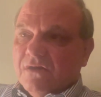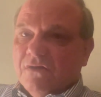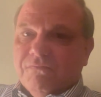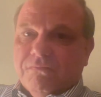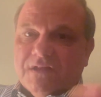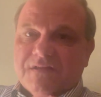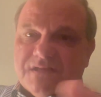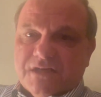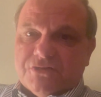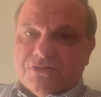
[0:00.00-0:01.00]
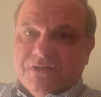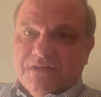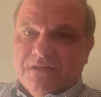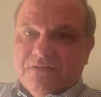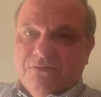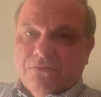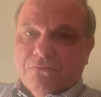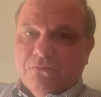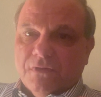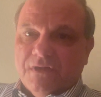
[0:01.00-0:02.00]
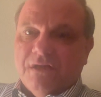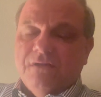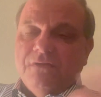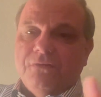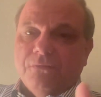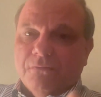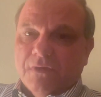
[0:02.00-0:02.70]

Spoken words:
of what this actually did do or didn't do